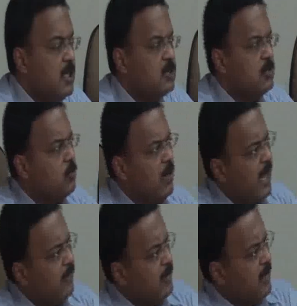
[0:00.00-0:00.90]
So you
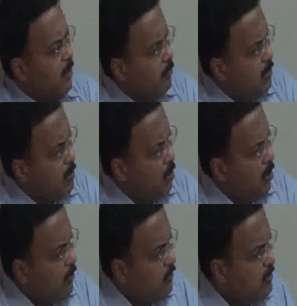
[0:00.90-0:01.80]
have a number
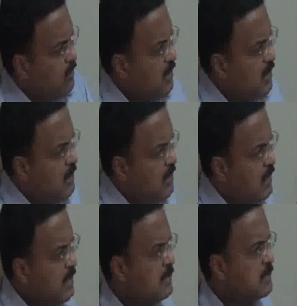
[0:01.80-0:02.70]
of
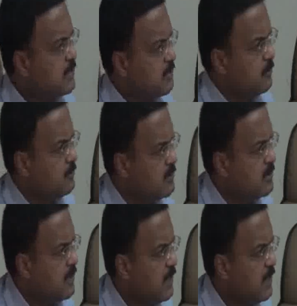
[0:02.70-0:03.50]
legal systems.